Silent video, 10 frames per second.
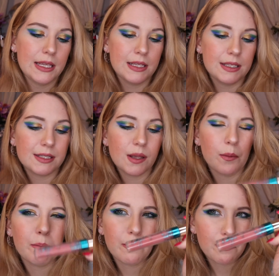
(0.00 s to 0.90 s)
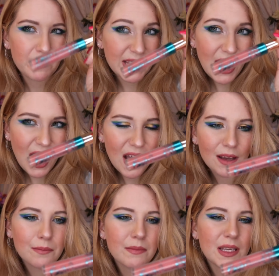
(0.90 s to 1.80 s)
is
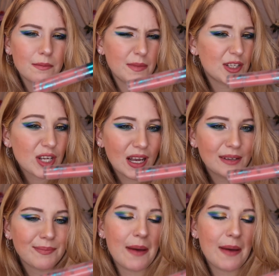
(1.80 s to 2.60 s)
Mija, Mija.